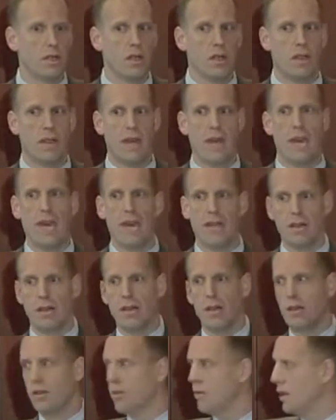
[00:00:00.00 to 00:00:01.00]
That,
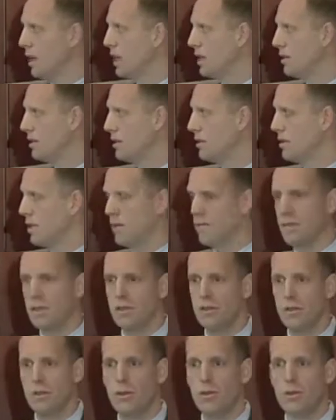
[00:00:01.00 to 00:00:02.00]
under
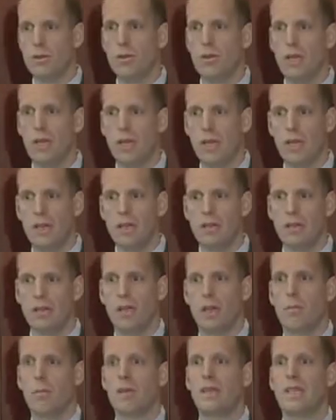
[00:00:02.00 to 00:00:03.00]
8672, is
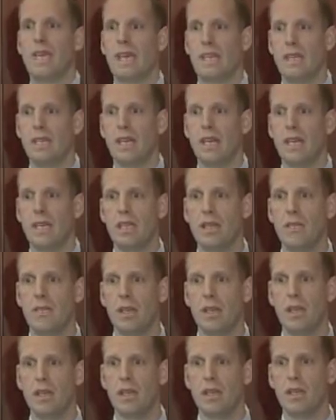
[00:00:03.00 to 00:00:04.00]
protected
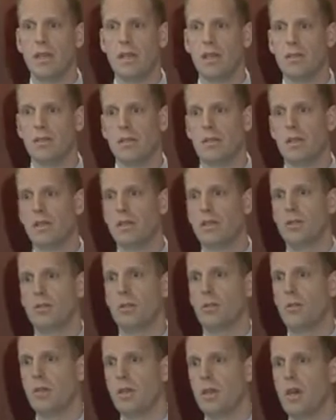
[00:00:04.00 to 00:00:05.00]
activity. So the
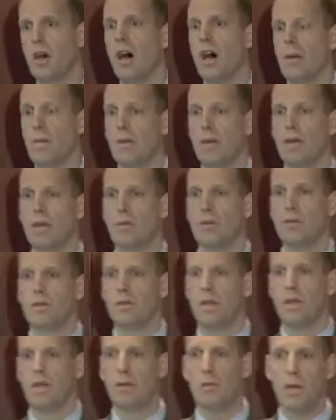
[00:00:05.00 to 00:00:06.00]
district would not be able to
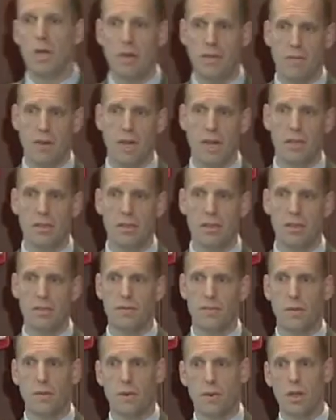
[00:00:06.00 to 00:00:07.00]
say that we have nexus
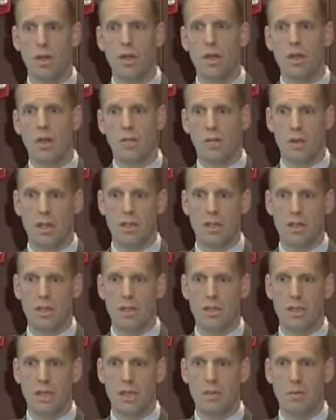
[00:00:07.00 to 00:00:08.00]
for
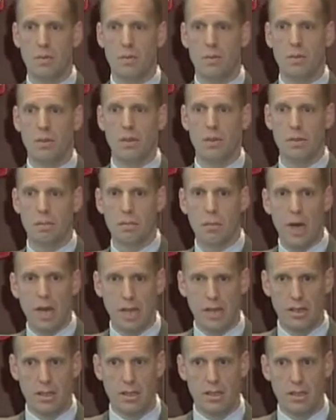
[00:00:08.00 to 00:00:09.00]
franchise tax purposes,
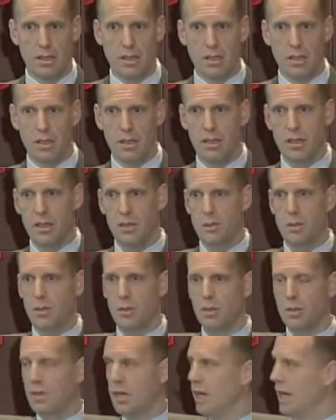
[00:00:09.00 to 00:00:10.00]
but the district
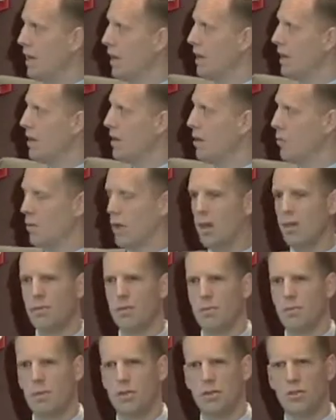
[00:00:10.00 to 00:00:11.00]
would say,
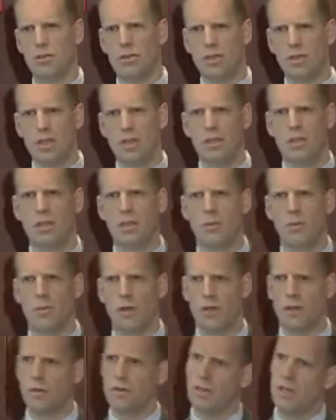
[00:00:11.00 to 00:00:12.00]
well, but you're sending
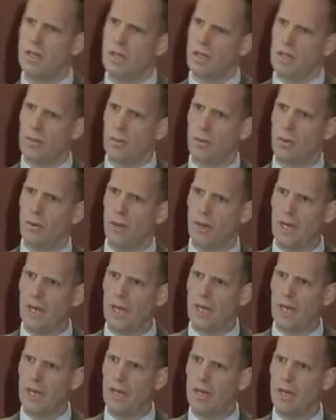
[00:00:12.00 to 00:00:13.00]
someone, you're sending an
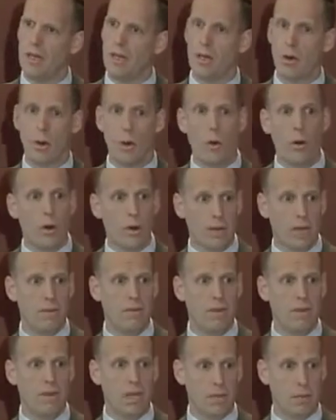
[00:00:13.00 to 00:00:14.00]
employee or
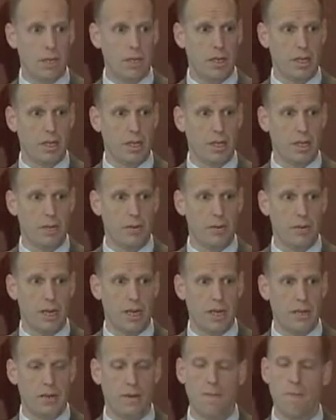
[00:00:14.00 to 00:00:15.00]
even an independent
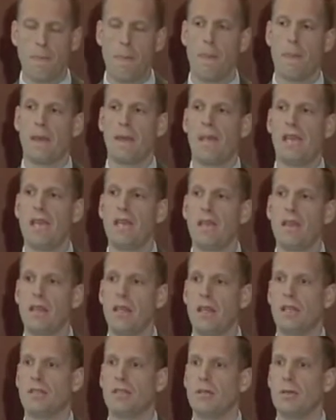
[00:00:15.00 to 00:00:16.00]
contractor into the
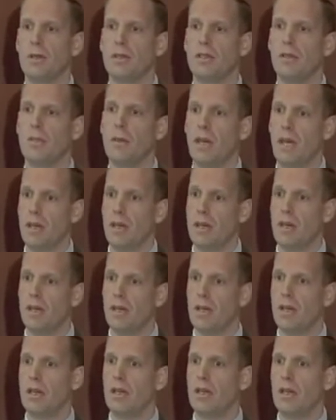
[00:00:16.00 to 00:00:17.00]
district to make
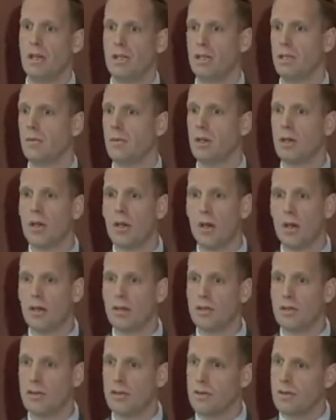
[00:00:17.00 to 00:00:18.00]
customer
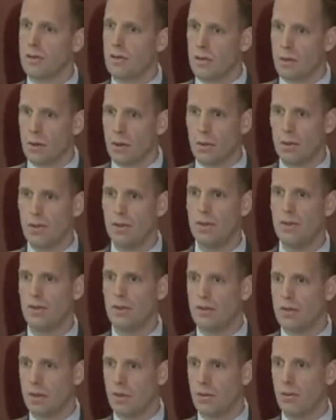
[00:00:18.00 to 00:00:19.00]
calls for the purposes
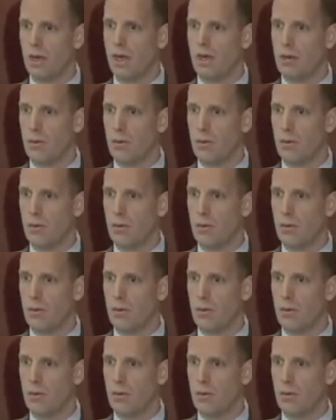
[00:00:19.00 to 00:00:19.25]
of generating a